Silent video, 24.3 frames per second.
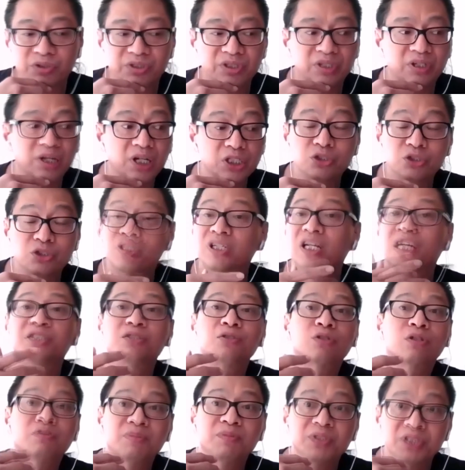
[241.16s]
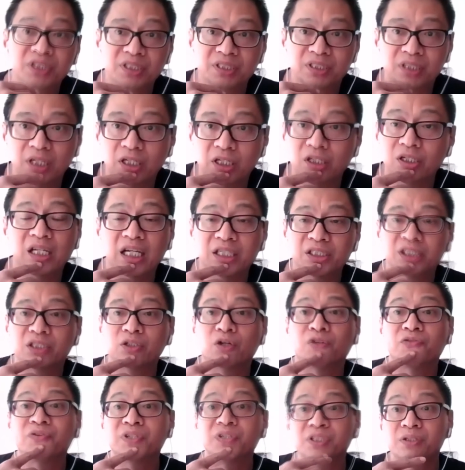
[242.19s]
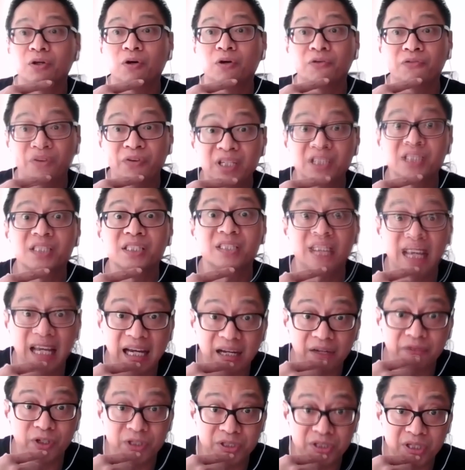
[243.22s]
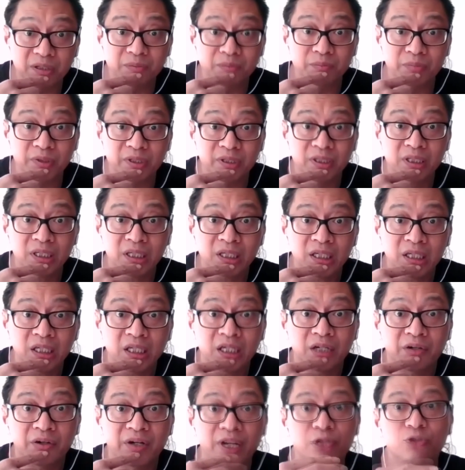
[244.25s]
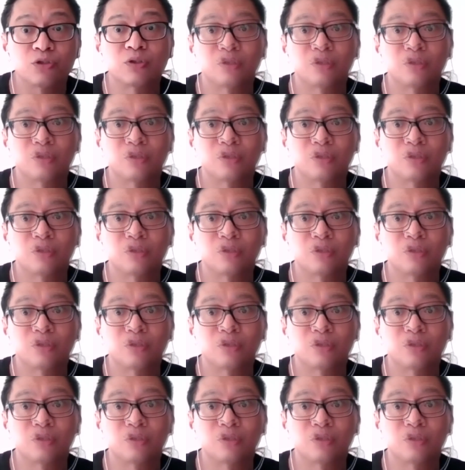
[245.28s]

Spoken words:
with regards to election commissions, Election Officers Act, for example, right?